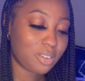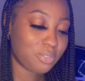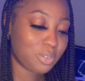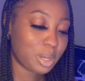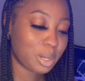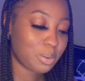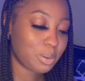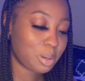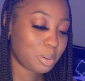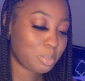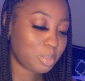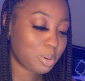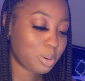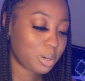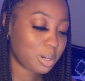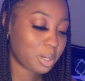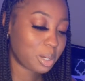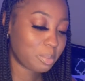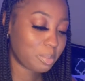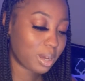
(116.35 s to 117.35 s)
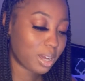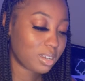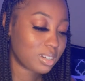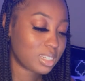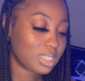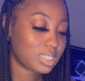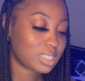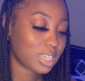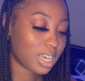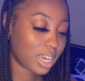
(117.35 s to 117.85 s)
very important about
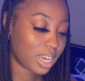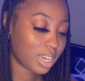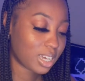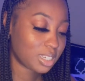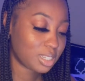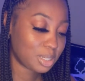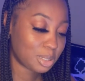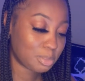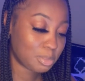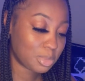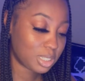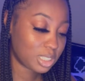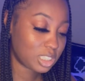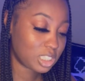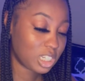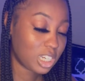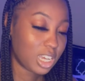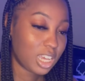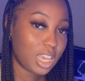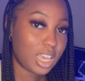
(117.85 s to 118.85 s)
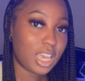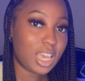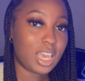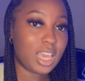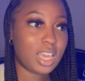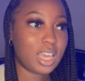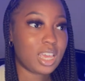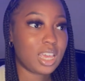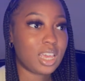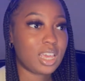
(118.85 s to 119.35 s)
this eye image,
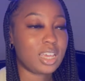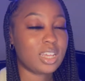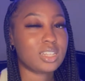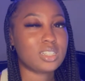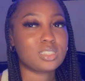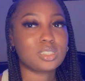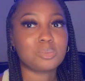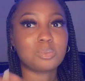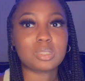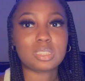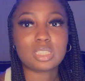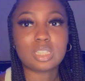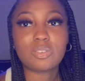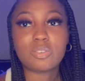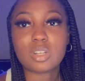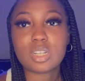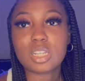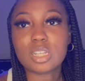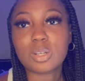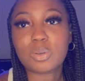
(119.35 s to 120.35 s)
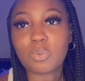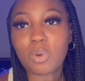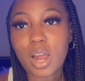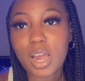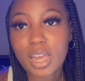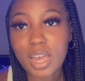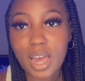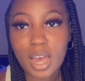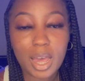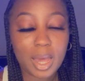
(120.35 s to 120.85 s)
and specifically the
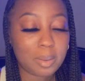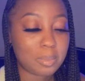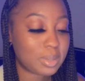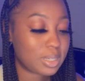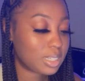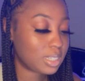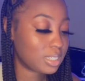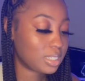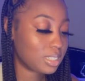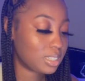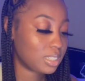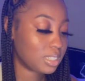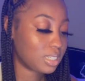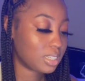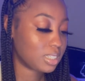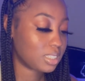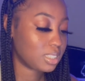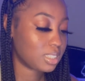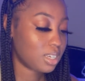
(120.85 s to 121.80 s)
right eye, because